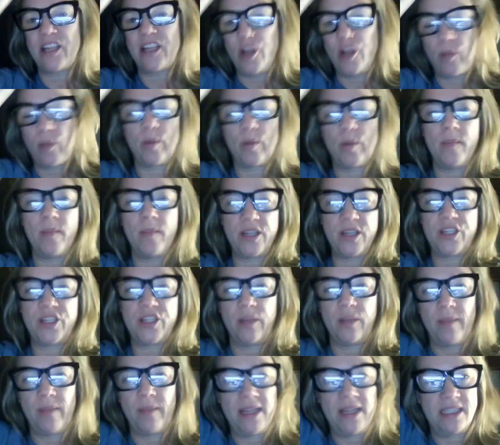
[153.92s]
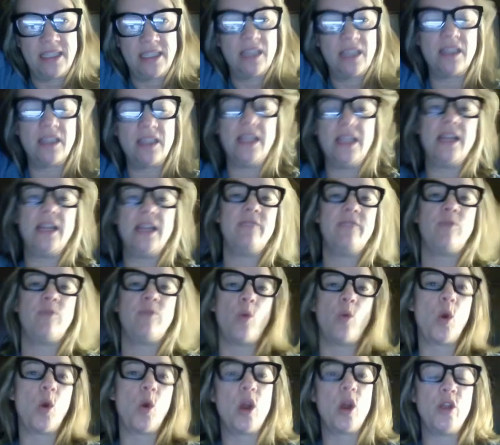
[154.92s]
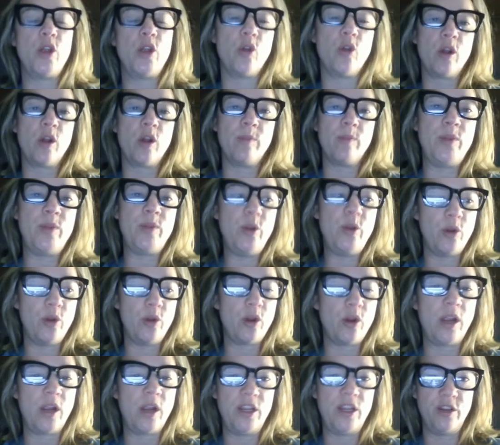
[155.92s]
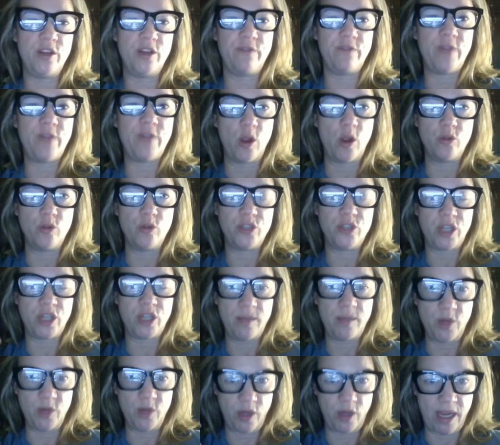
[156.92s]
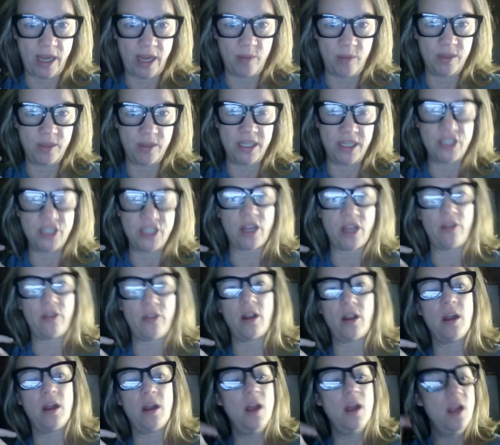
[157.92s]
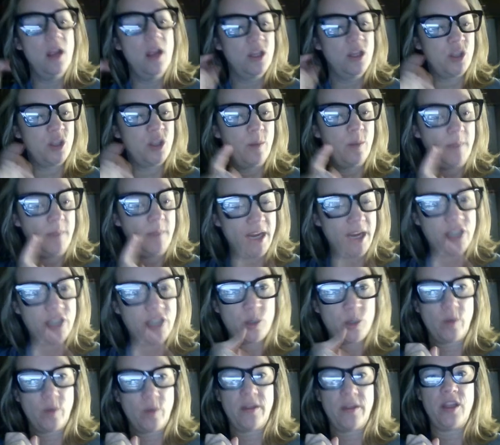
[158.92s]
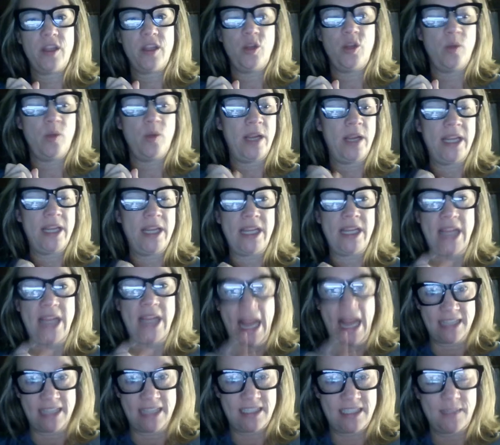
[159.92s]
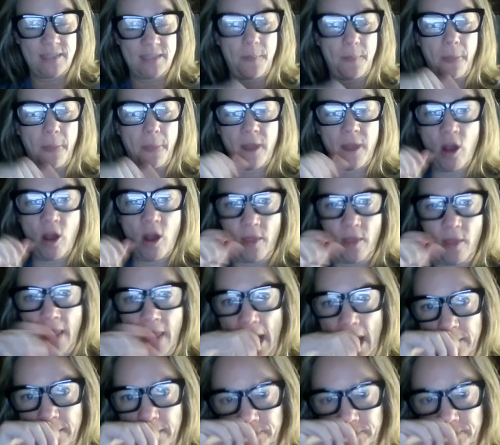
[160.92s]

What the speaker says: your permission basically for your computer and your phone to communicate with each other. So make sure that you hit yes on that.